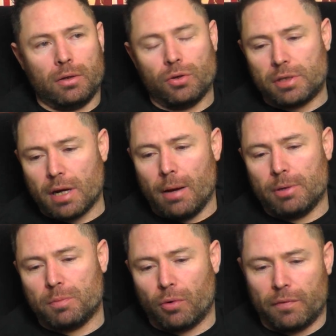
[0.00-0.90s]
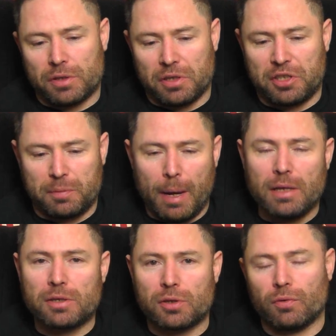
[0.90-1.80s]
Good Time is more of a
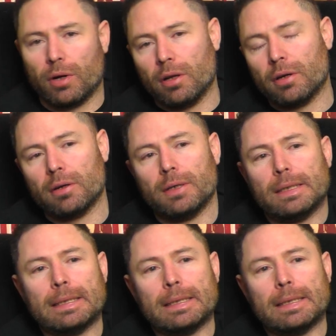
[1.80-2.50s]
suspense thriller.